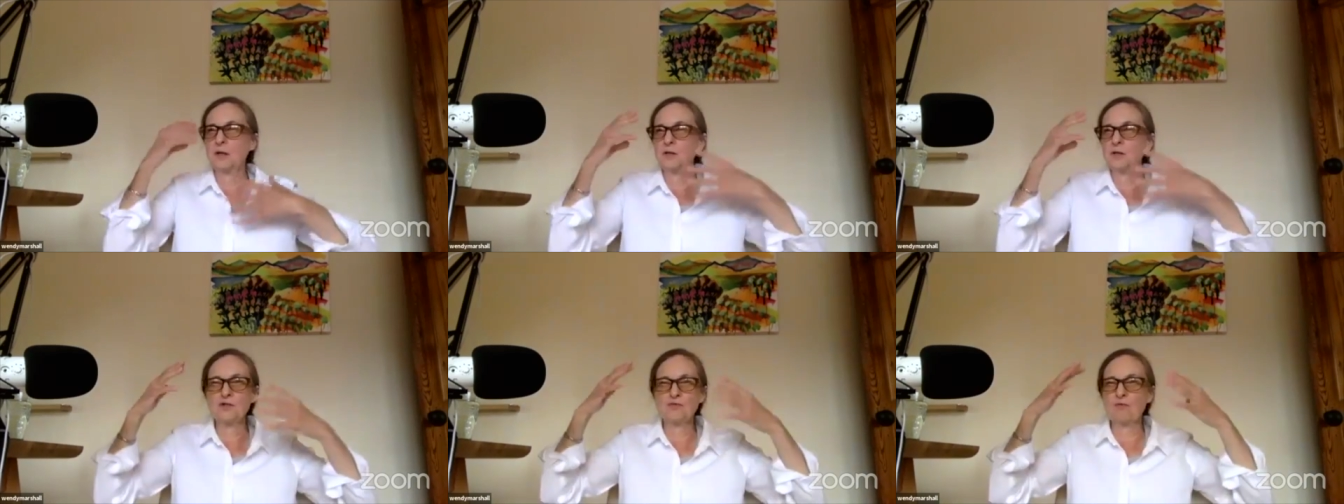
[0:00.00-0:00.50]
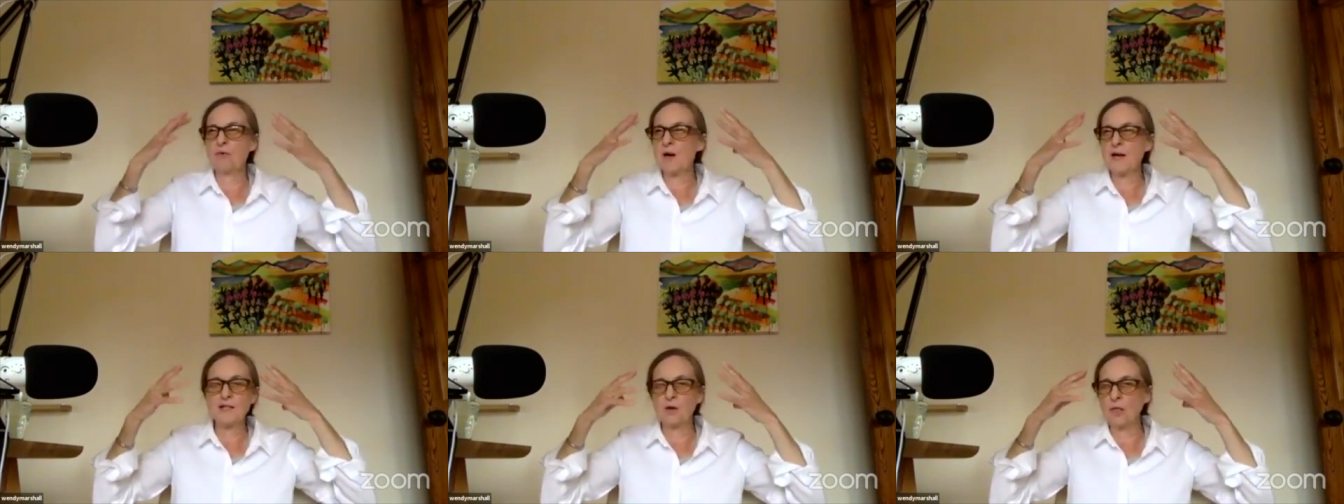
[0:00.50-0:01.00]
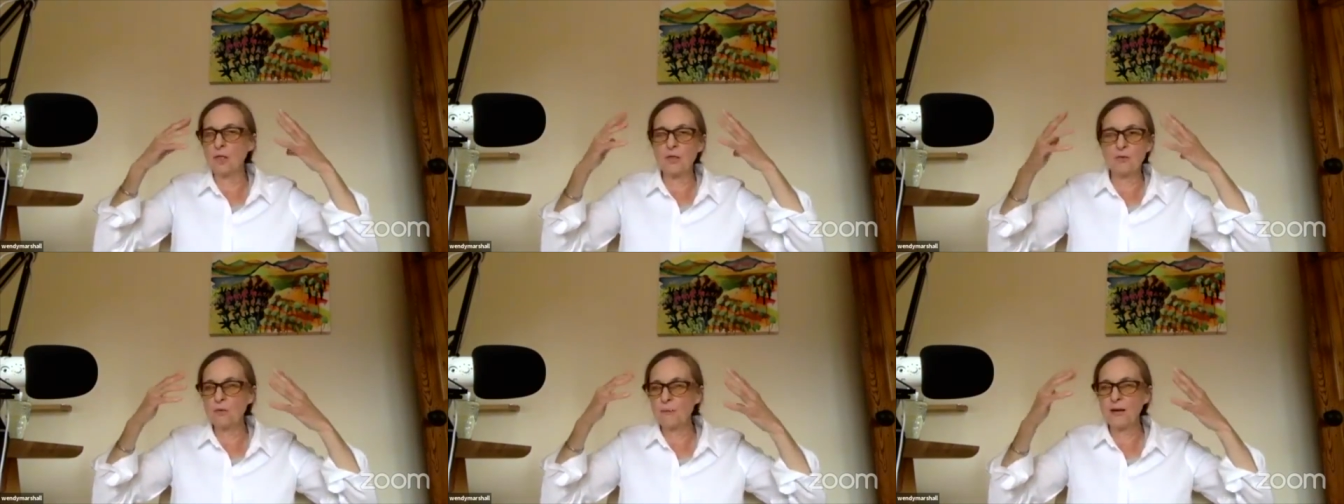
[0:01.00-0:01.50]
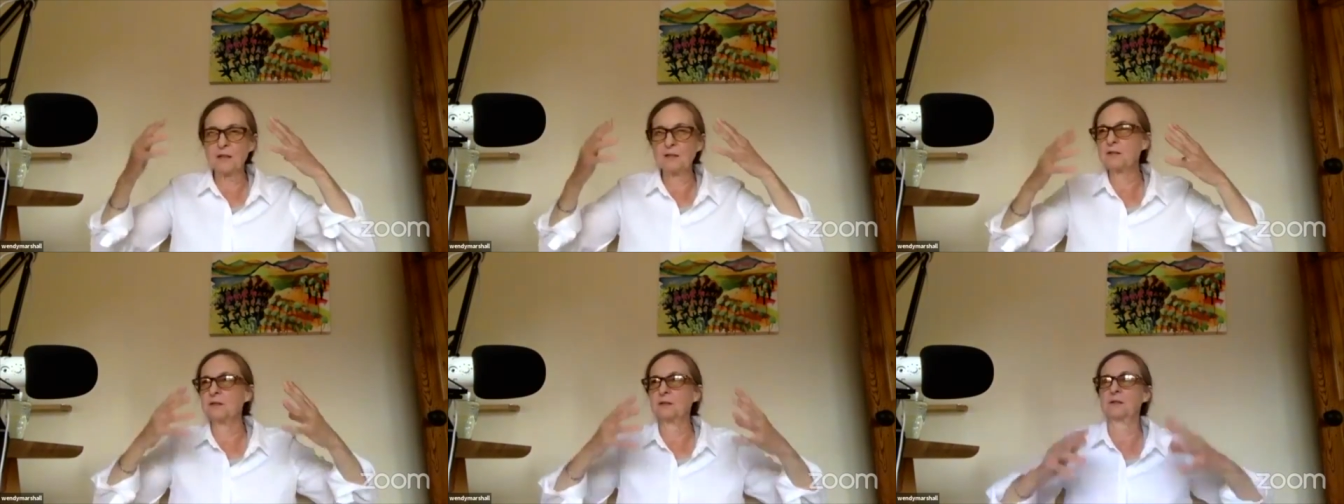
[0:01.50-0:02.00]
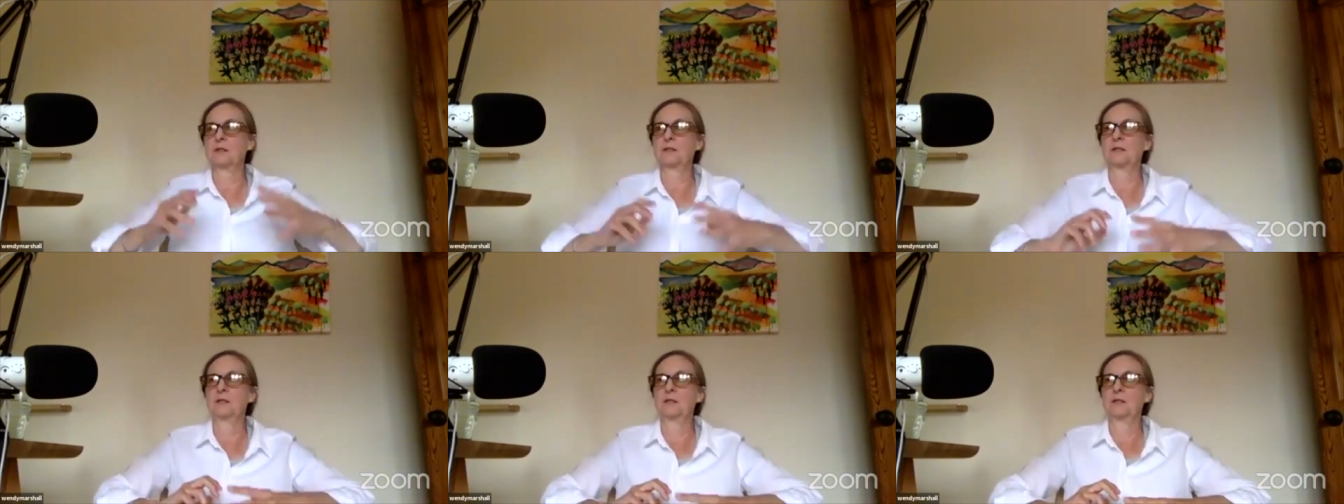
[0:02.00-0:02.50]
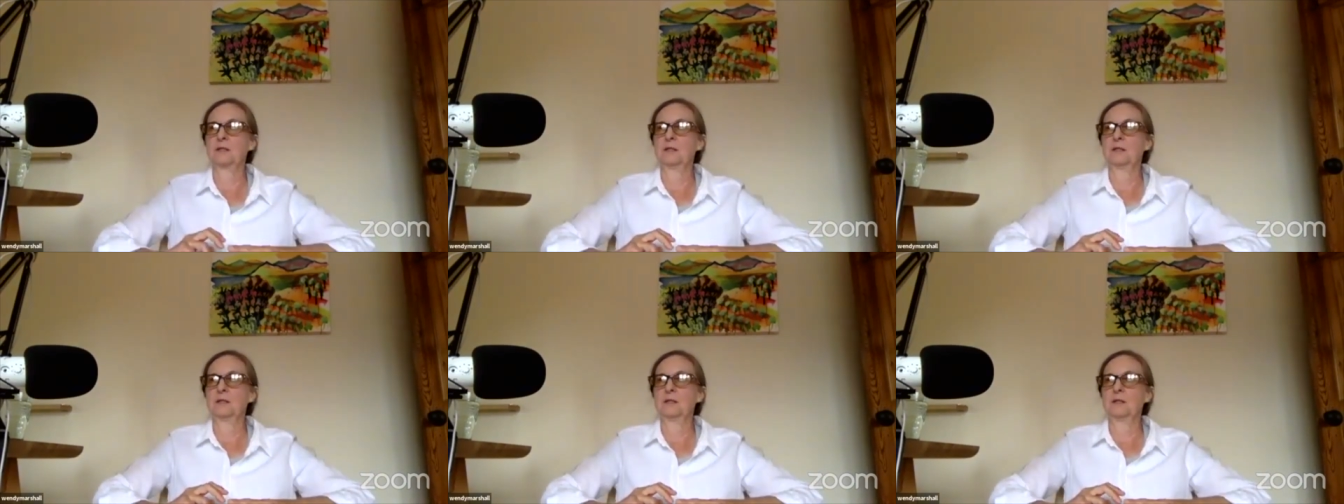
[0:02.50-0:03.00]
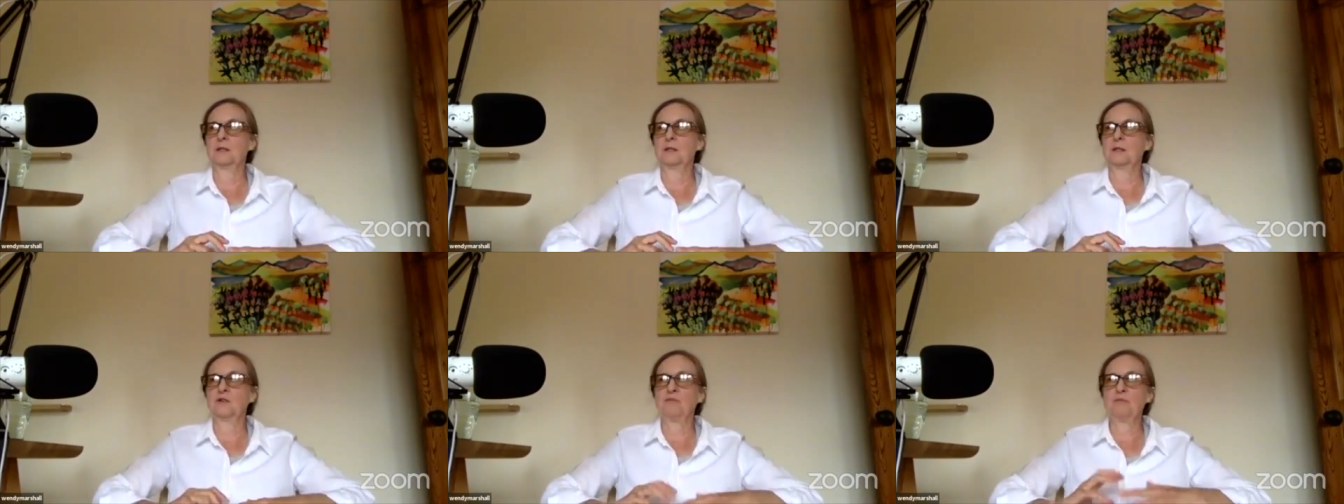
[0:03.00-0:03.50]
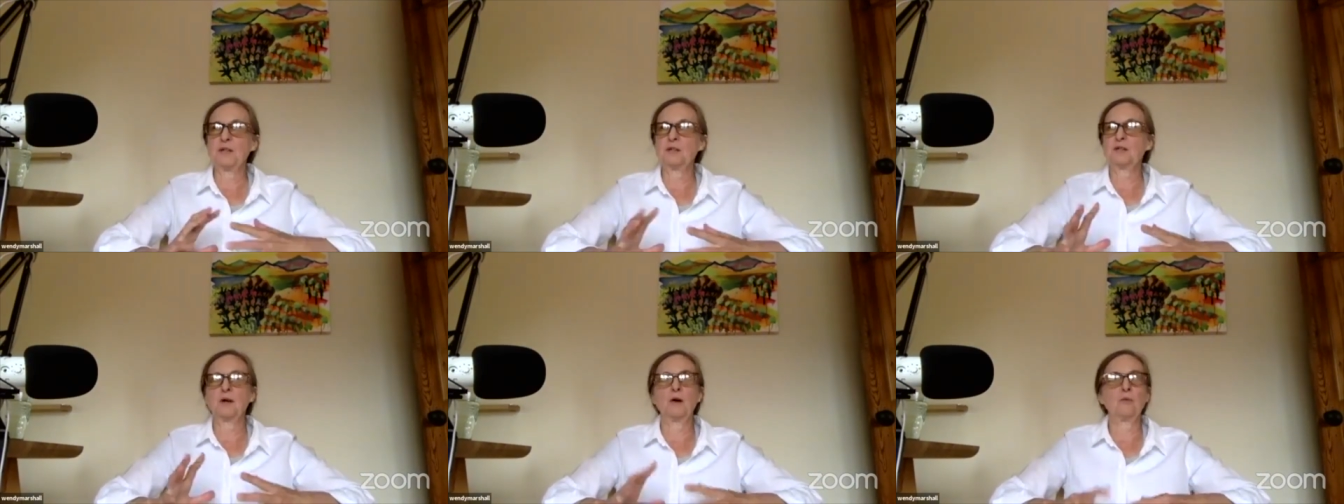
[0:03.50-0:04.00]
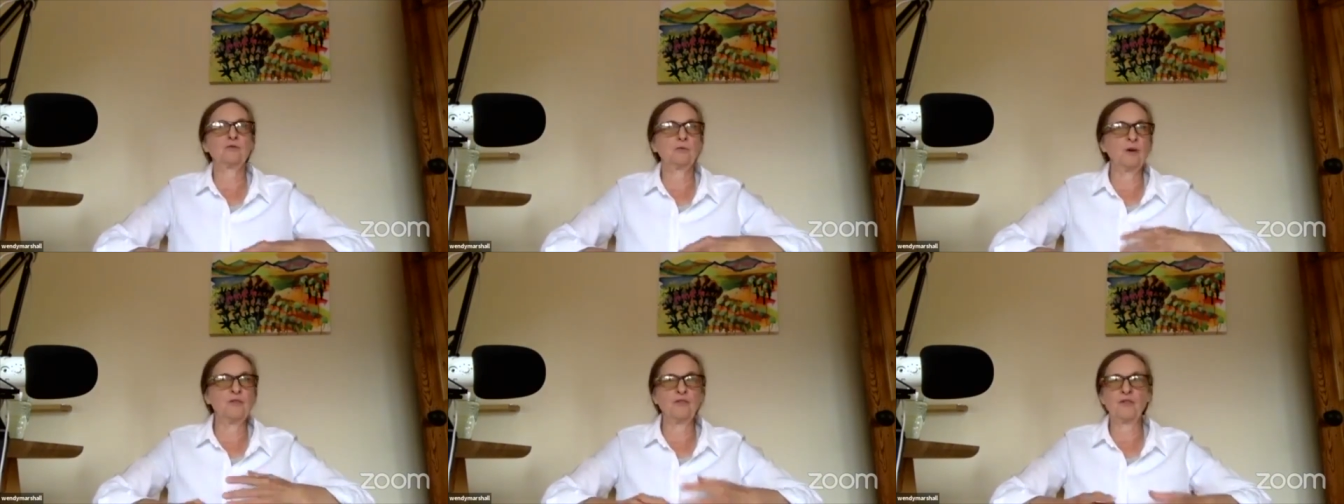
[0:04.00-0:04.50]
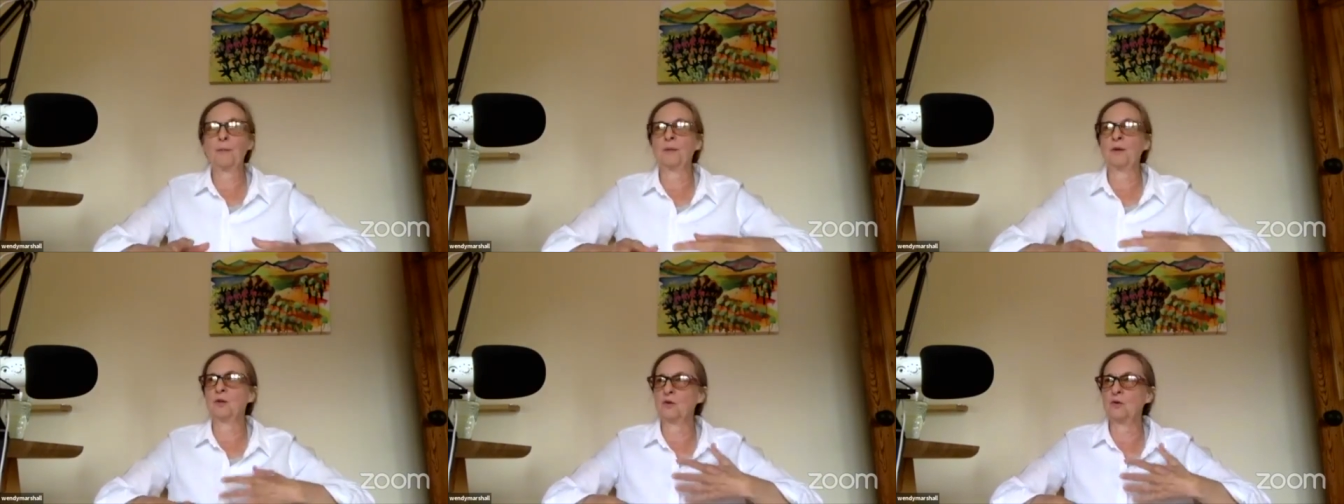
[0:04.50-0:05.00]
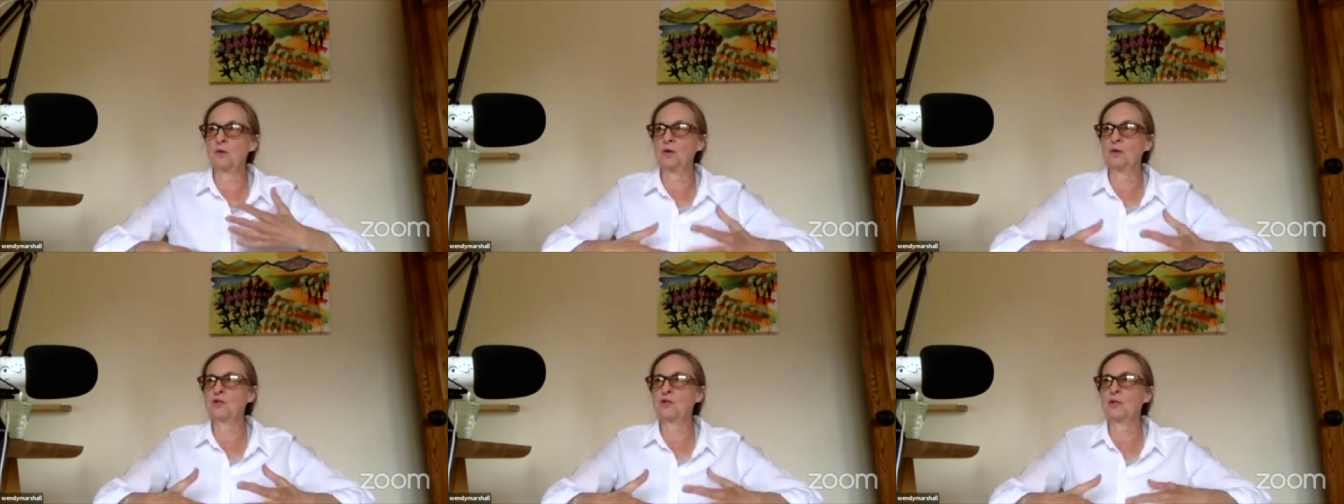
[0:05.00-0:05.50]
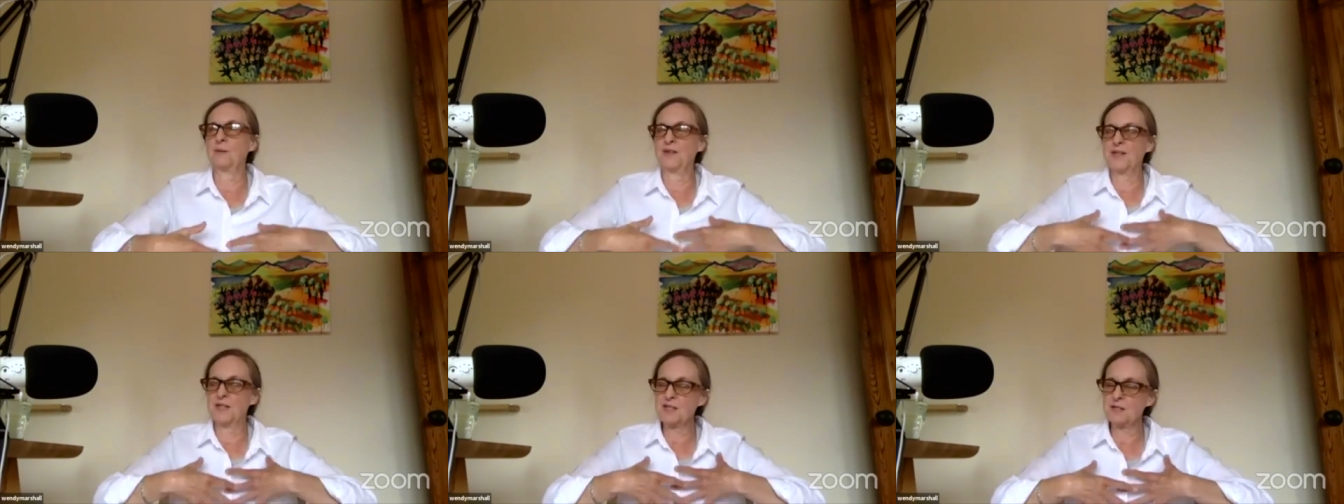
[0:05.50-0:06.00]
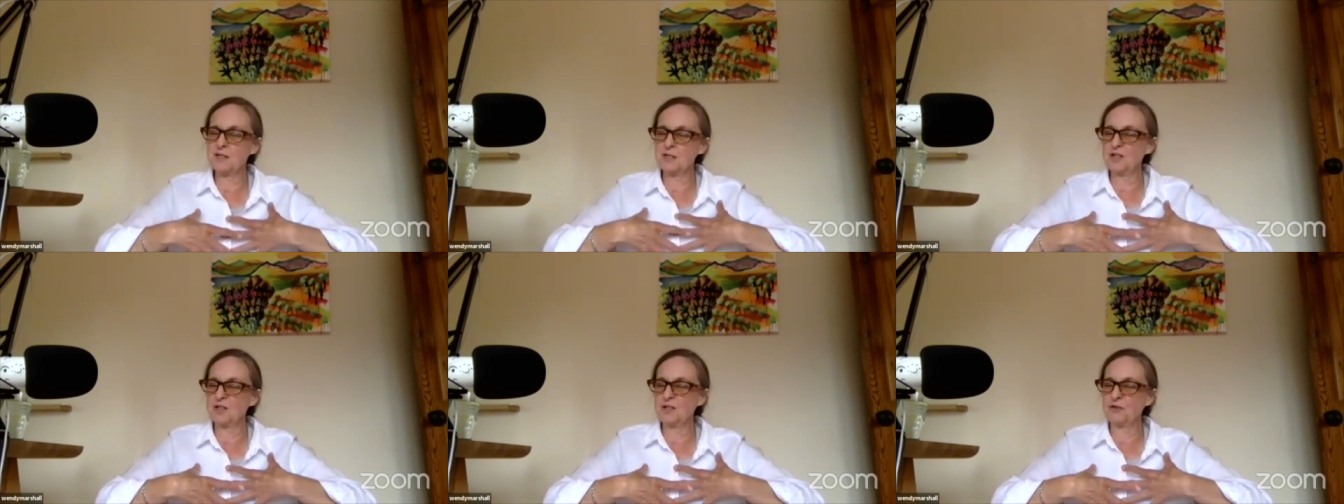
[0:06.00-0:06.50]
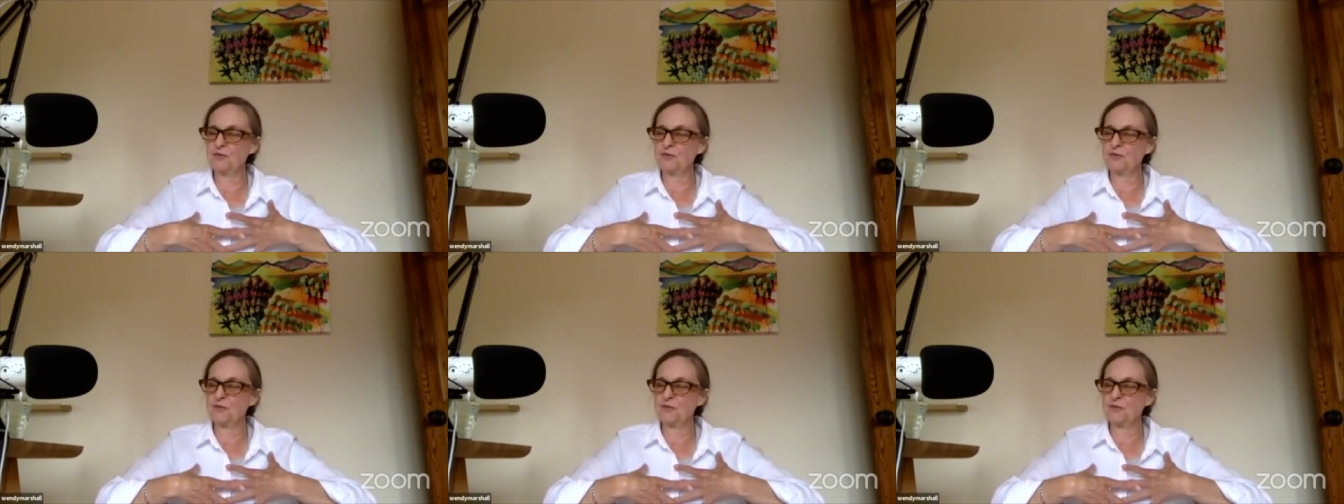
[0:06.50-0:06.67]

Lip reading: just riding on thought patterns I've picked up from my family or culture. This stuff